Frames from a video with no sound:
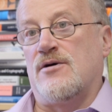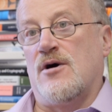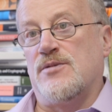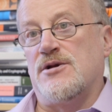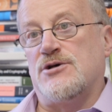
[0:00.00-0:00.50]

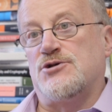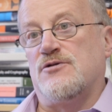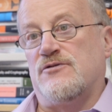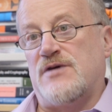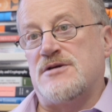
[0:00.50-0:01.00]
combination
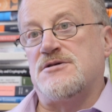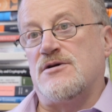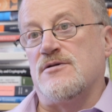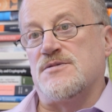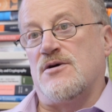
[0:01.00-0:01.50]
of fancy
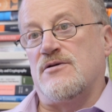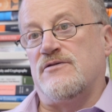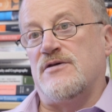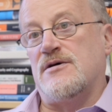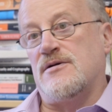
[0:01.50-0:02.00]

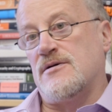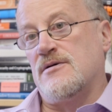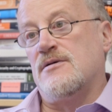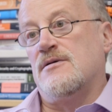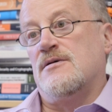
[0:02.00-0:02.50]
cryptography and
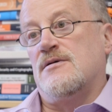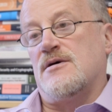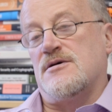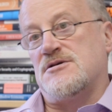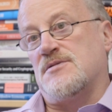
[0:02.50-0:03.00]

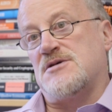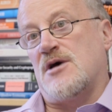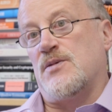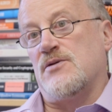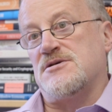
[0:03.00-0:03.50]
some
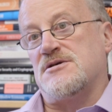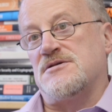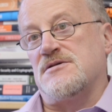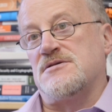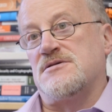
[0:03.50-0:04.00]
tamper
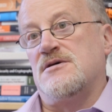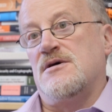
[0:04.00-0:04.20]
resistance.